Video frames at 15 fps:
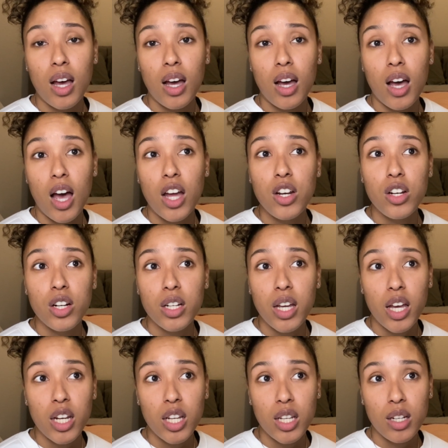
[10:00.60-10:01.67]

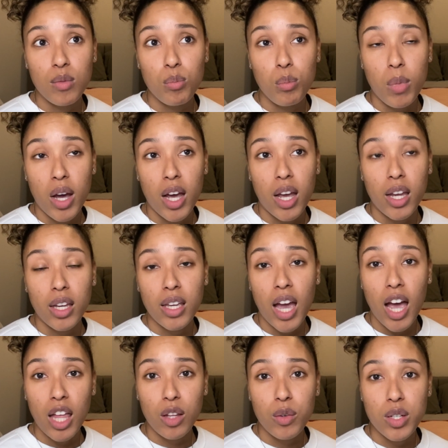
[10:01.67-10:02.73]
undercutting my
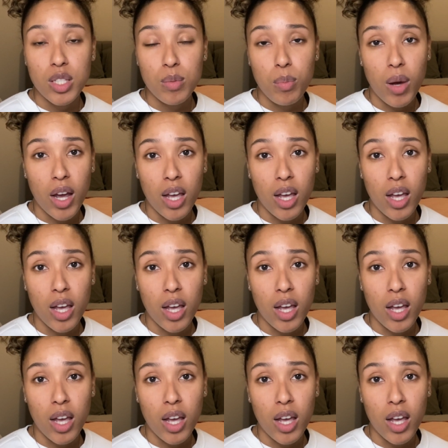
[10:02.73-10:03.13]
calories by a